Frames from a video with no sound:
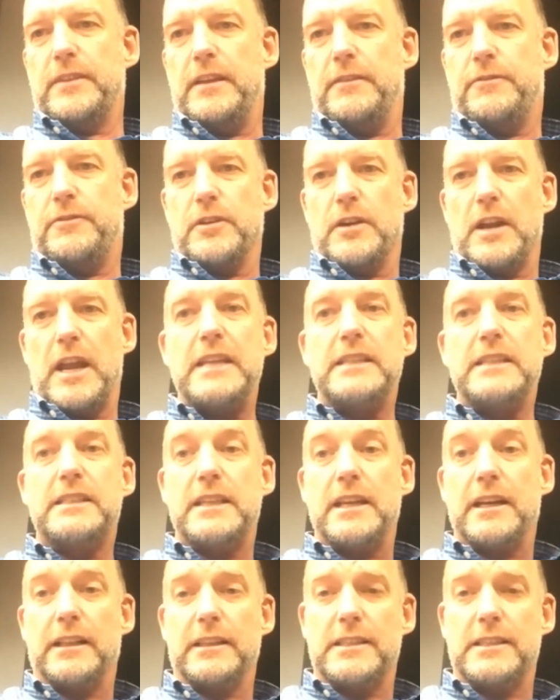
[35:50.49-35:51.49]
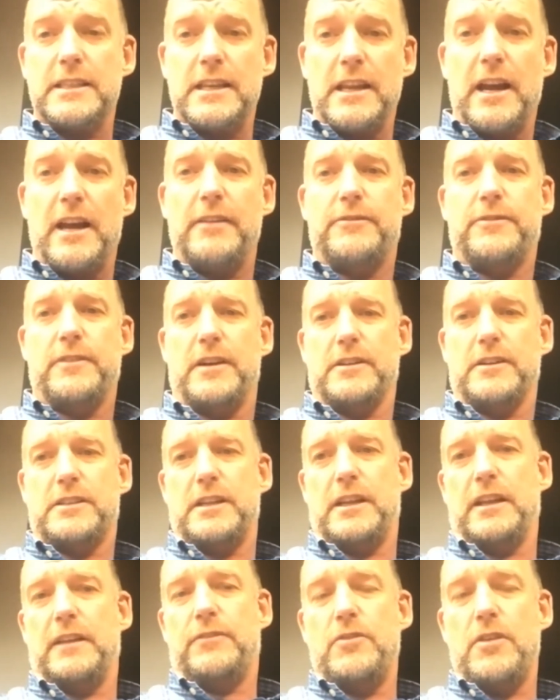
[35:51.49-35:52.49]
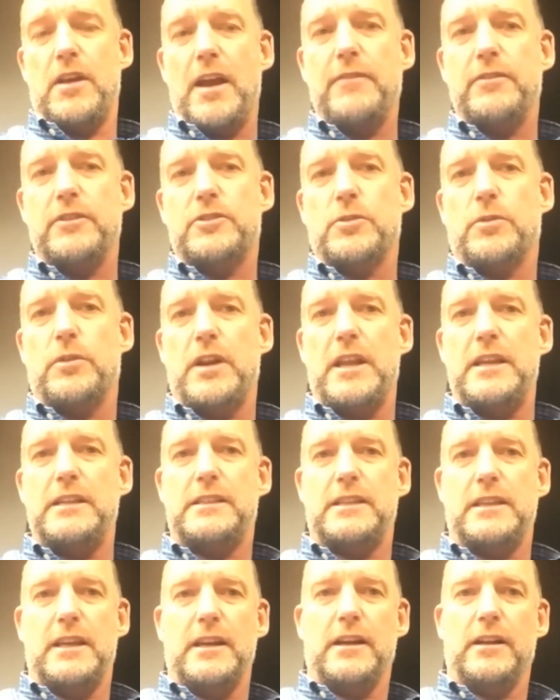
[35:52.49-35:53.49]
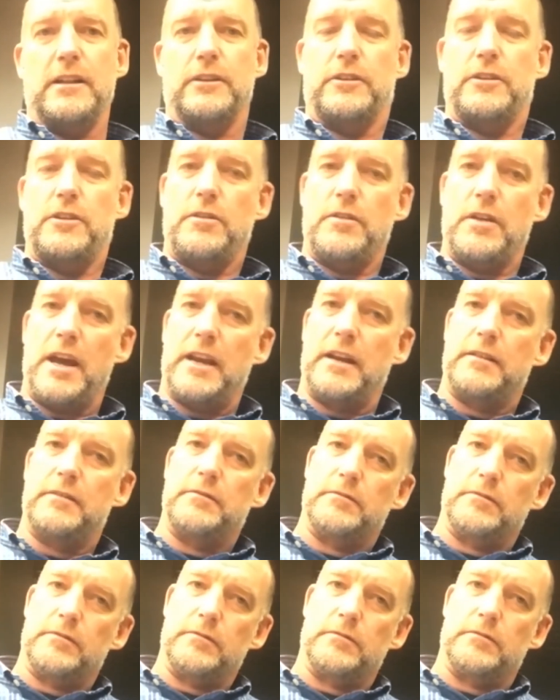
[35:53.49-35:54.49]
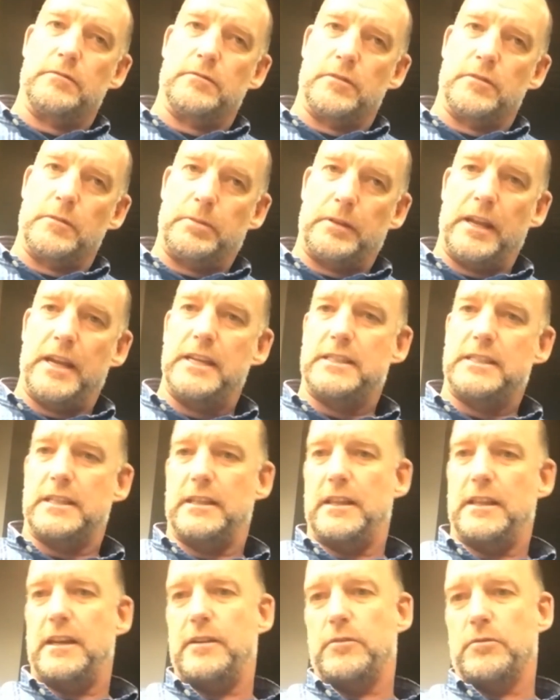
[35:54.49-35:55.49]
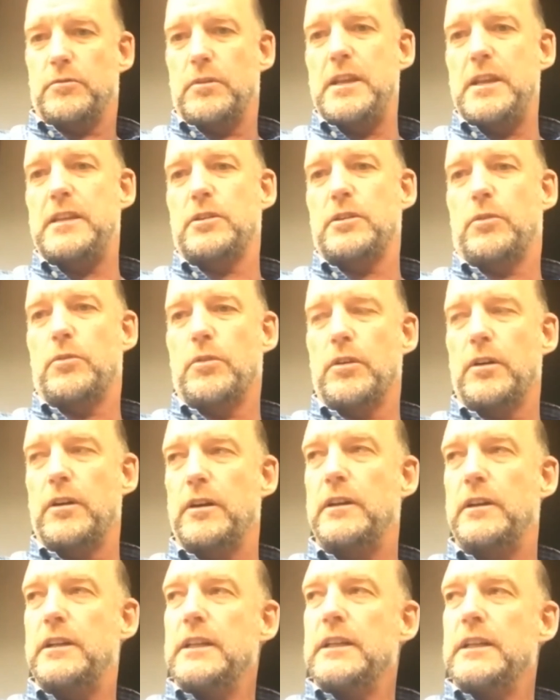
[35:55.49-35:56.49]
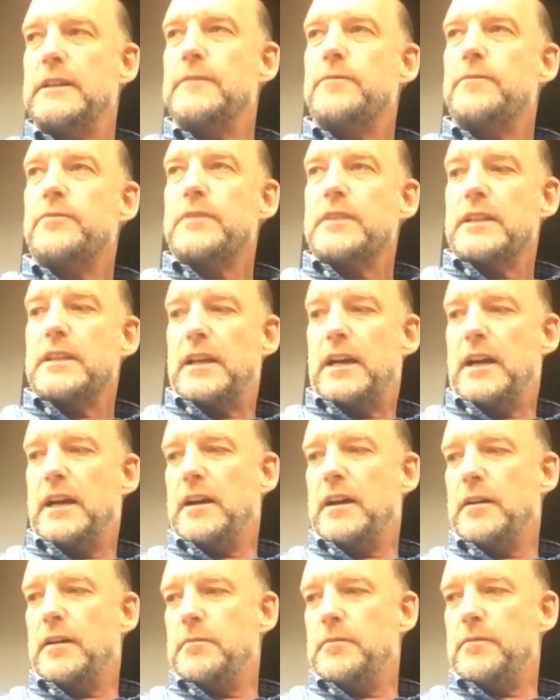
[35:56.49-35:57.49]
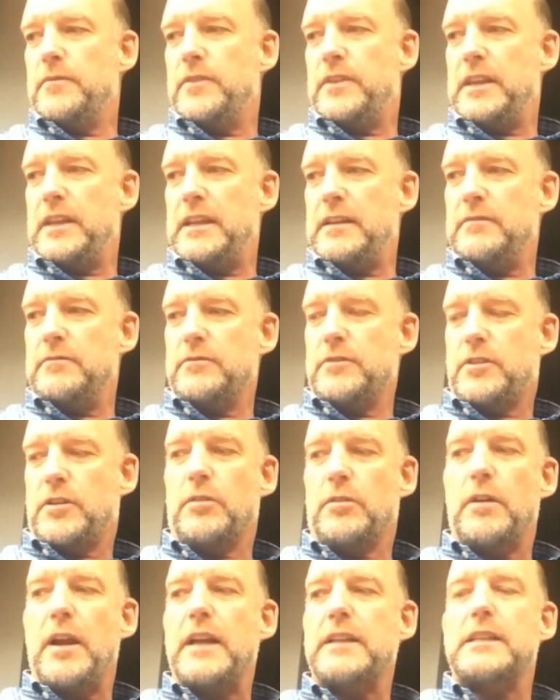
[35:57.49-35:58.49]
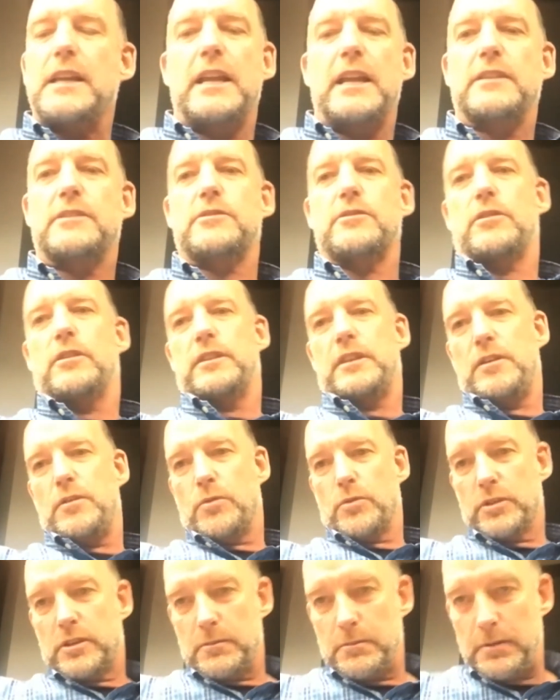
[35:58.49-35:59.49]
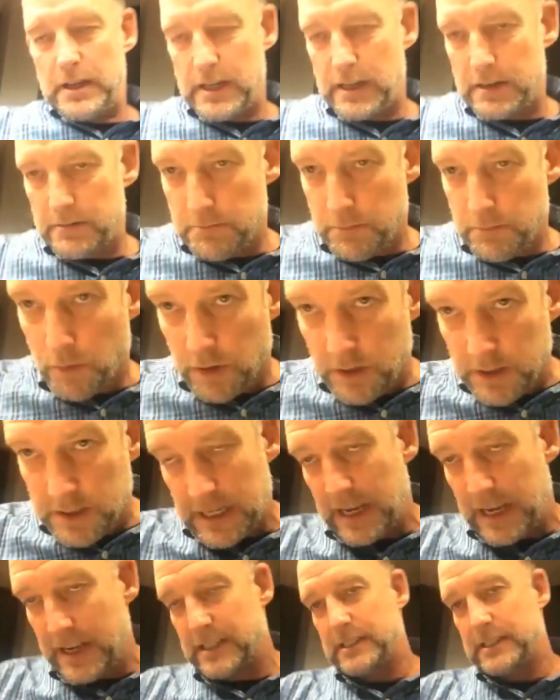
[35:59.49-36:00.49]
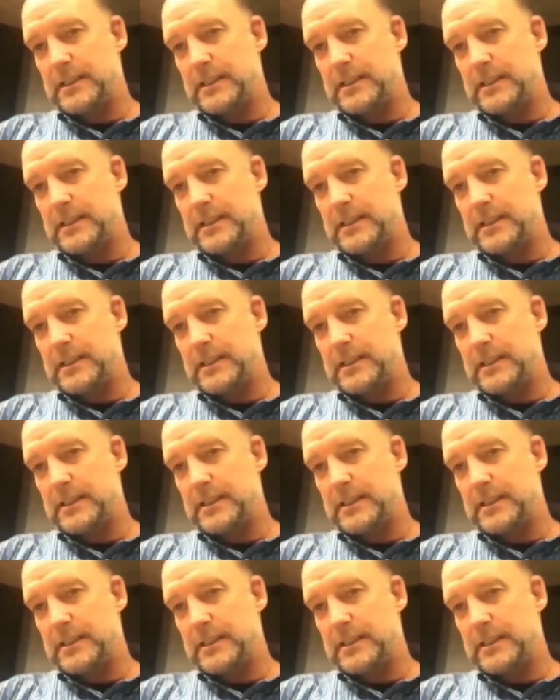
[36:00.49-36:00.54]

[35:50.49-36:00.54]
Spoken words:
If your ACL is not functioning, if you have a torn ACL or you had it replaced and then it retore, the correct answer on the orthopedic board test